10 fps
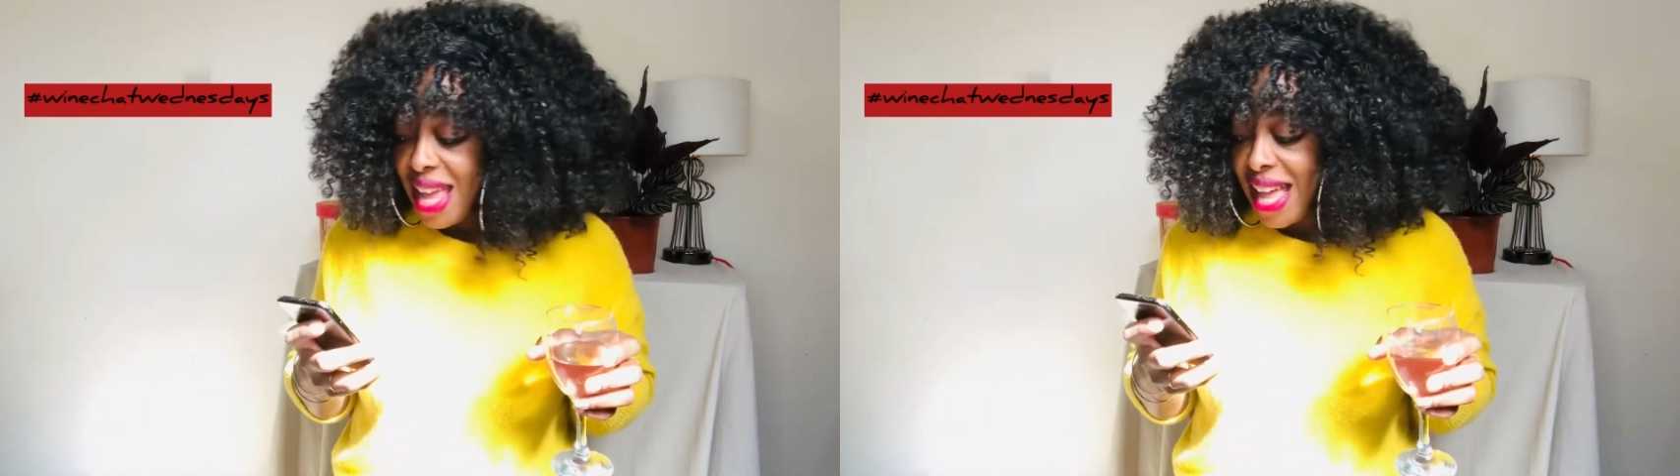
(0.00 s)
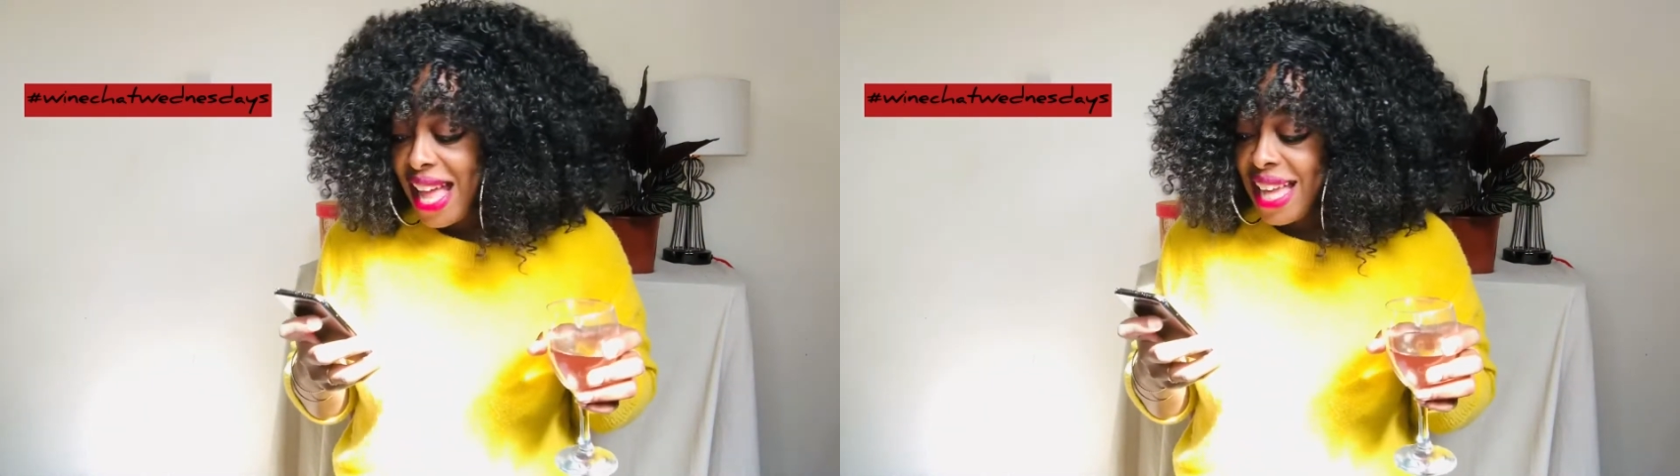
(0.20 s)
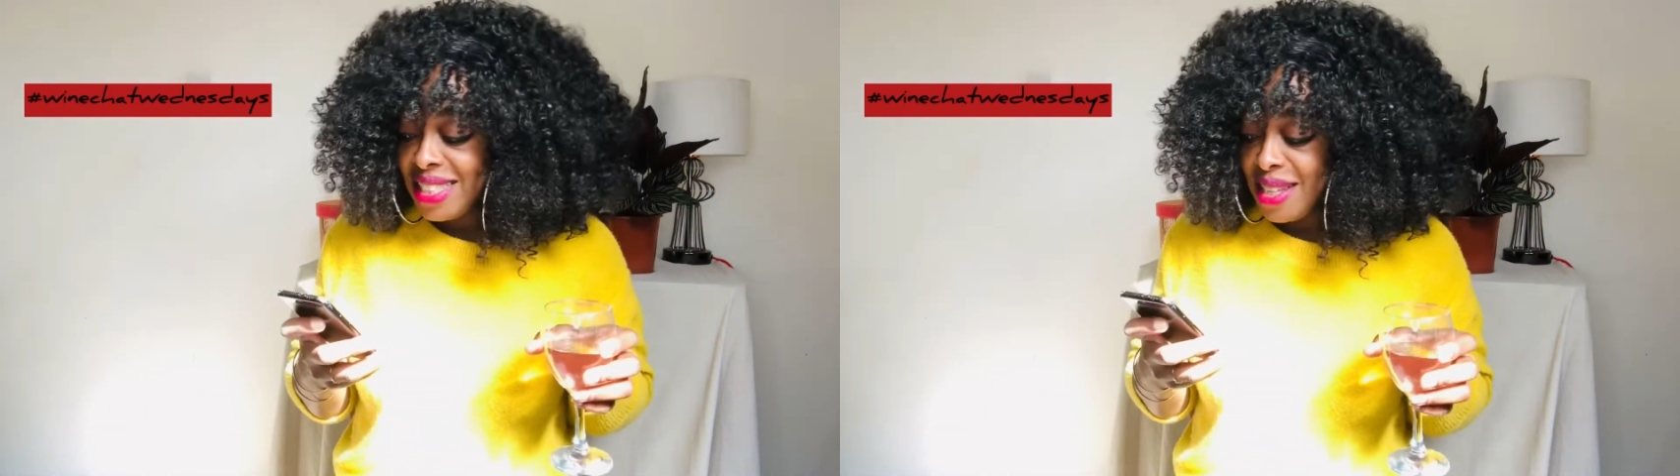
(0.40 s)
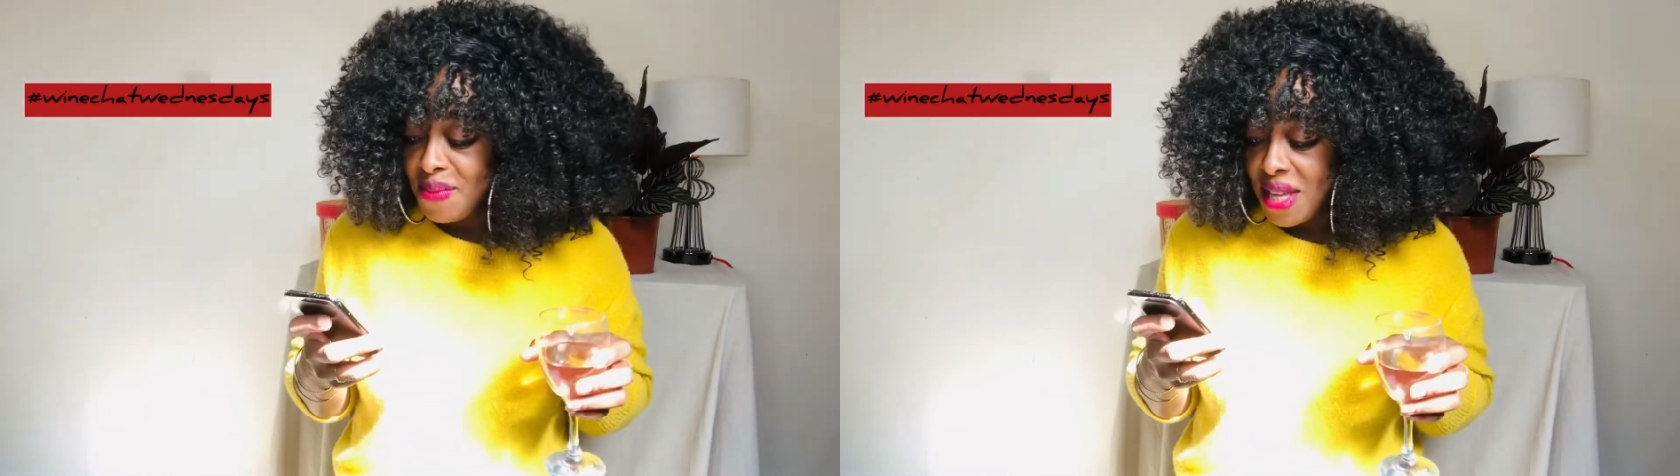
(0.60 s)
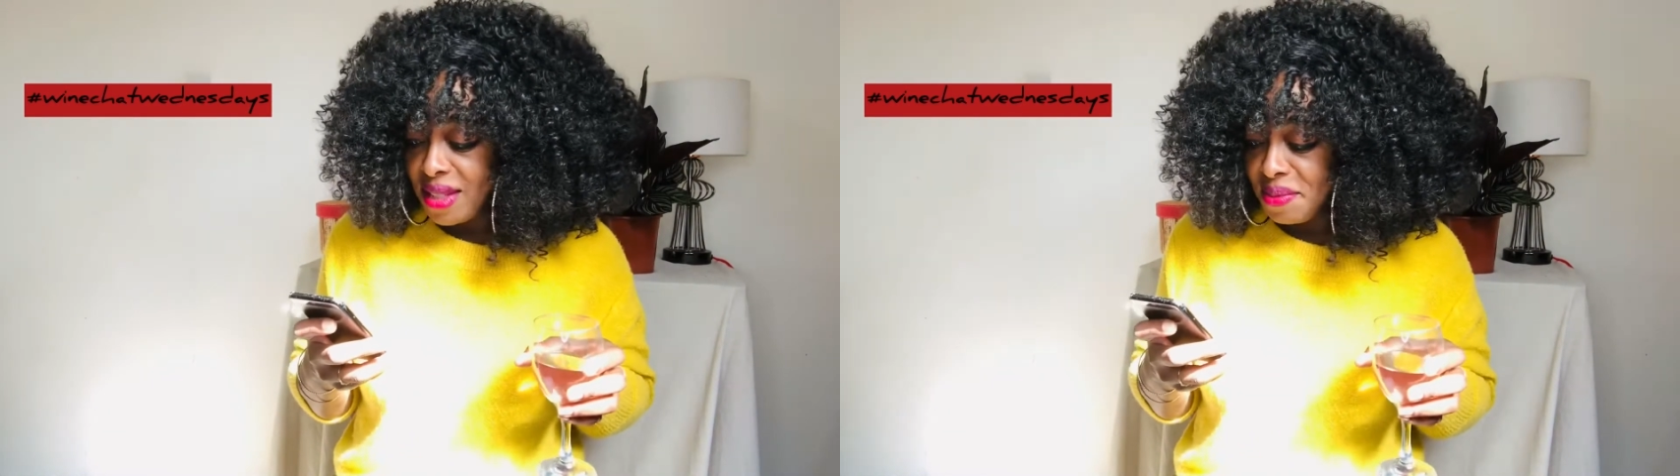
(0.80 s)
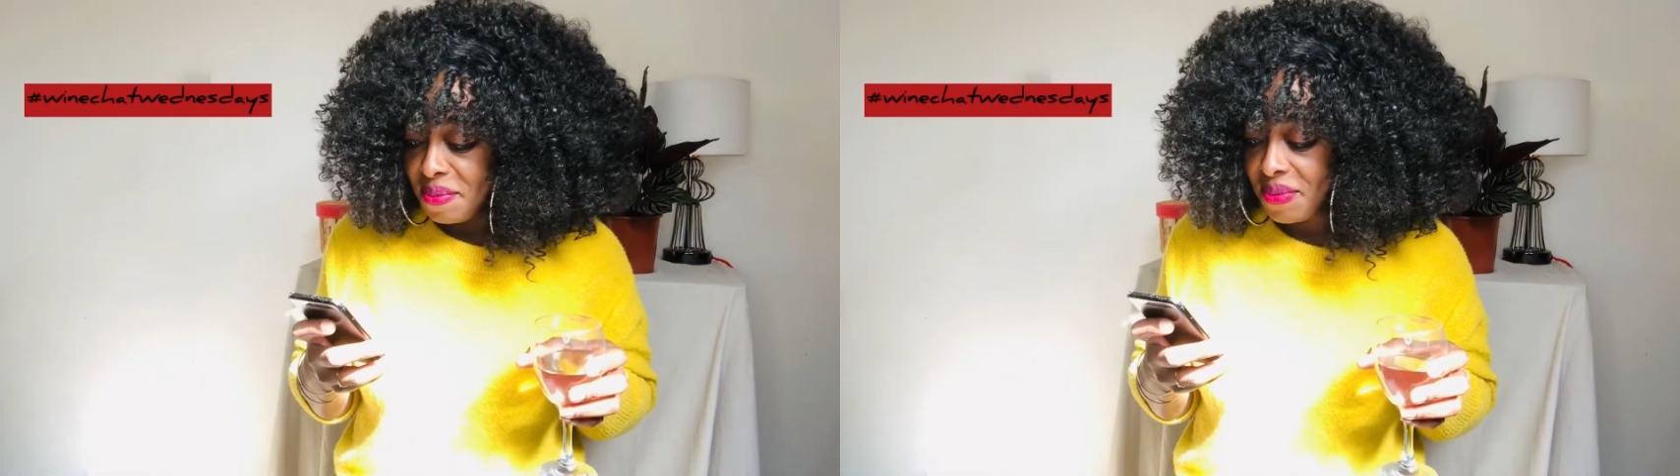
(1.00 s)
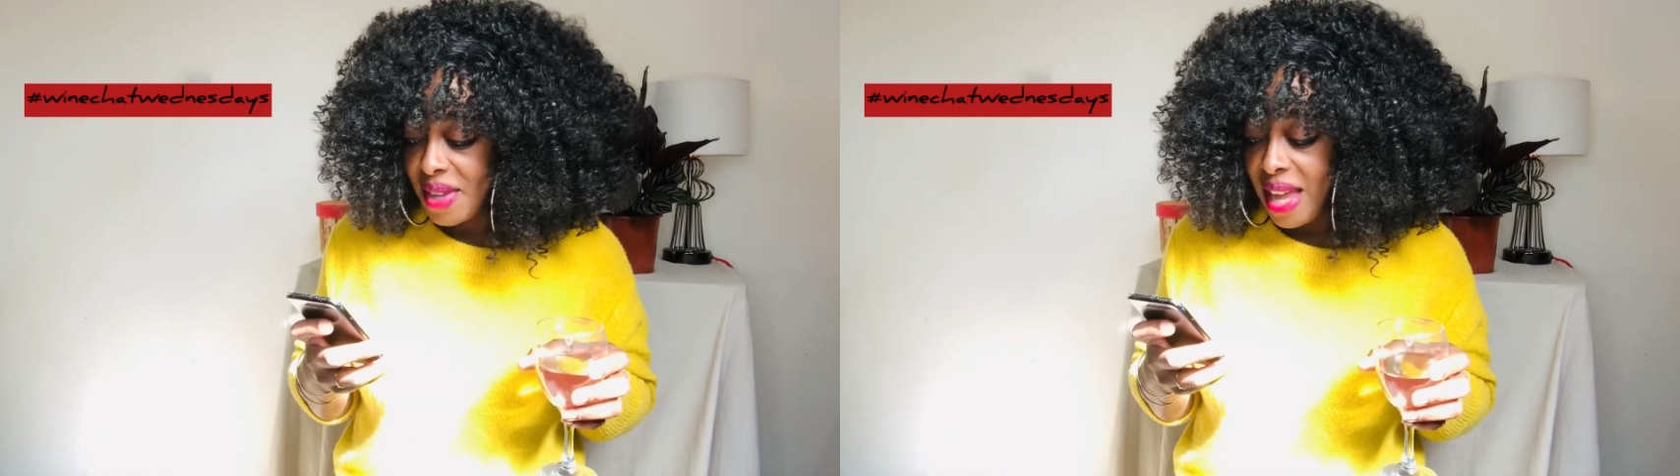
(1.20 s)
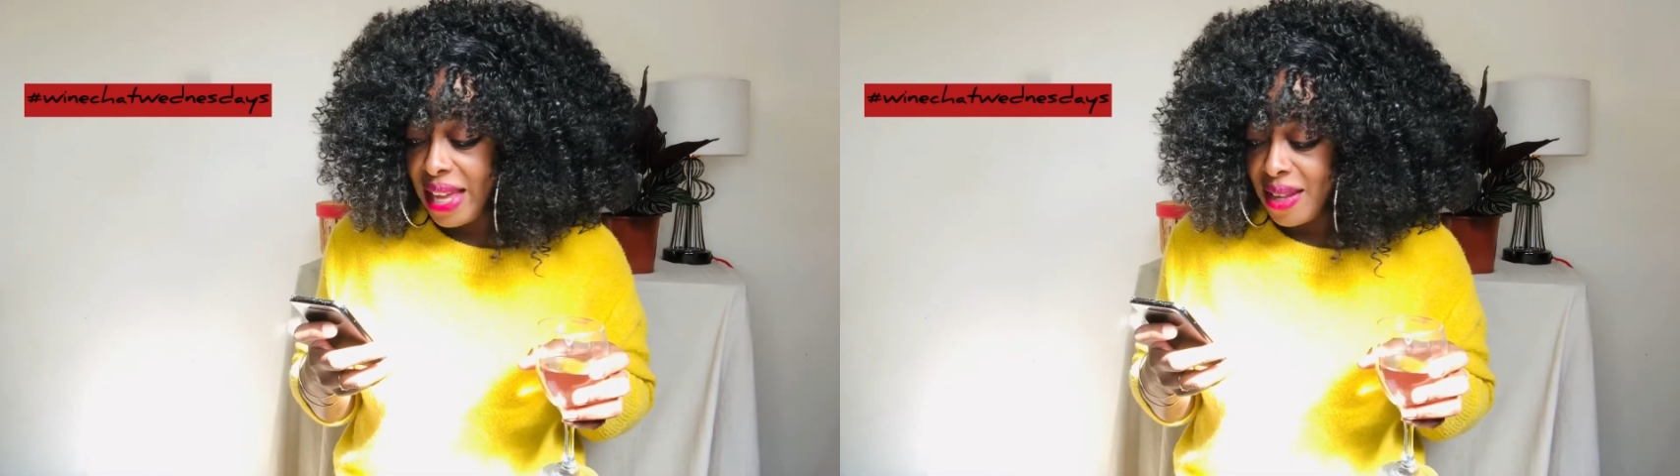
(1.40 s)
Hi, Dami Ann.
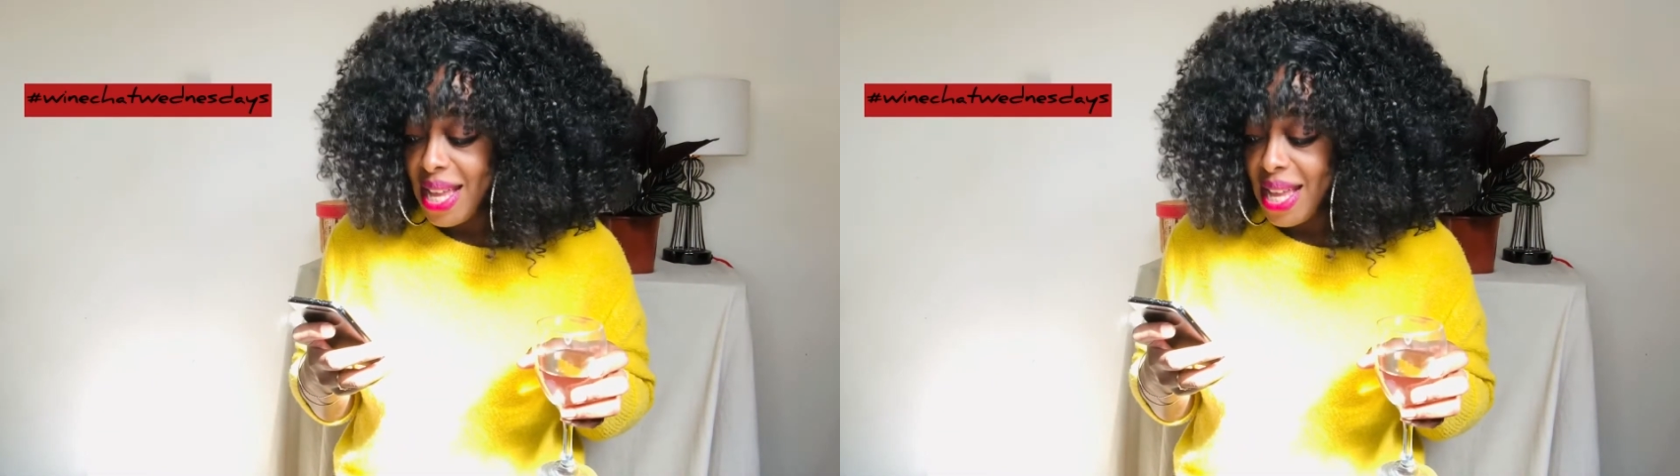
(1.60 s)
Hi.